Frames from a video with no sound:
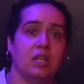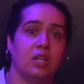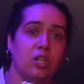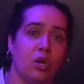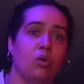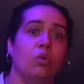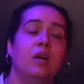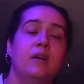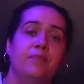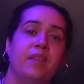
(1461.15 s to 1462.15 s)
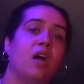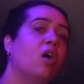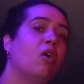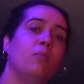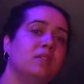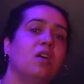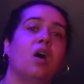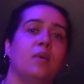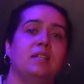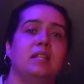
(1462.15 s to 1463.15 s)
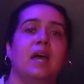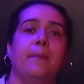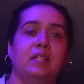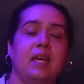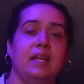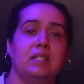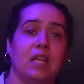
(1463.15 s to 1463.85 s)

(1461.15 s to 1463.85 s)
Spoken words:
and know that home is always that place.